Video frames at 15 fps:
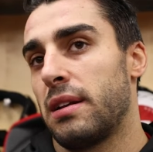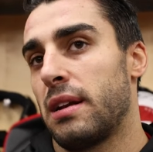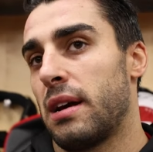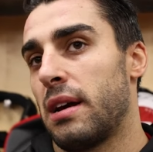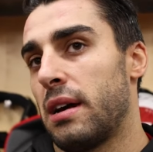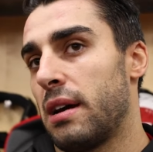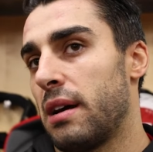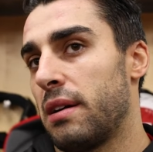from
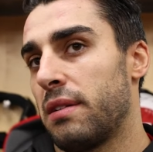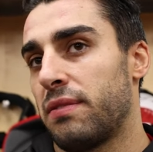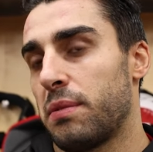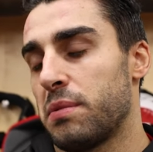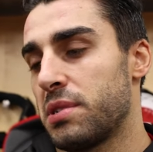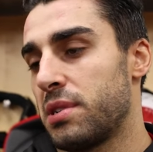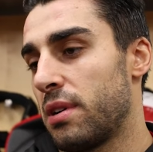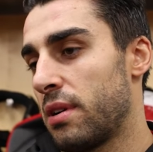
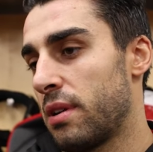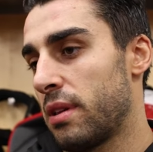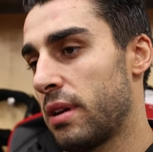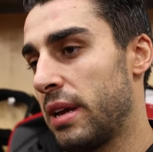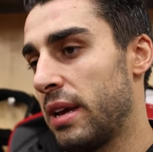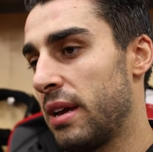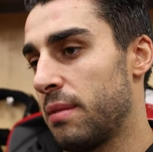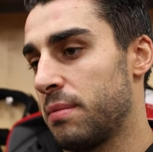the start of
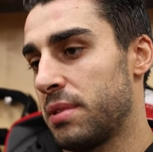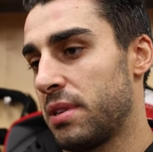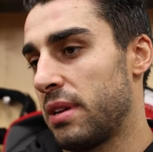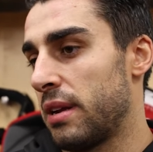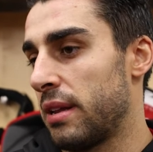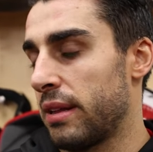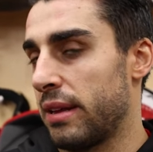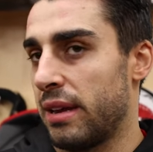the game to
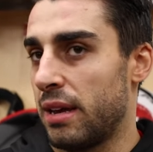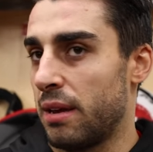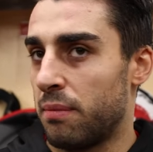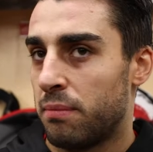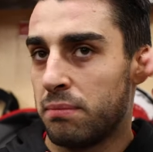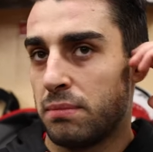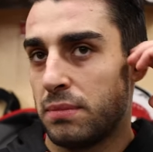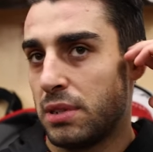the end of the
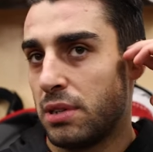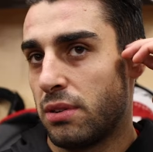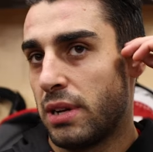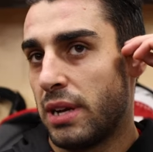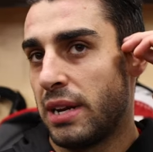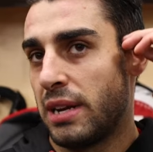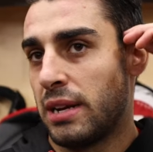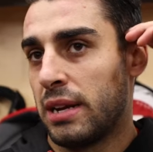game,
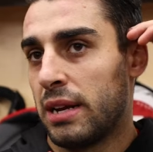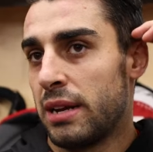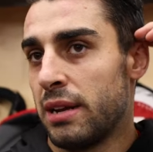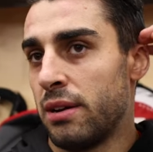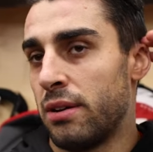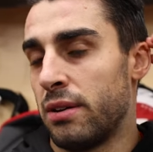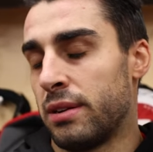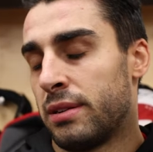night in, night
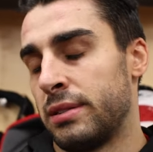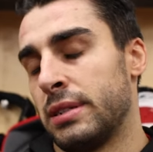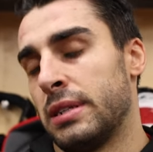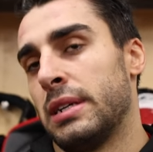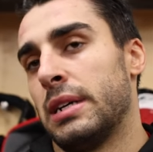out, and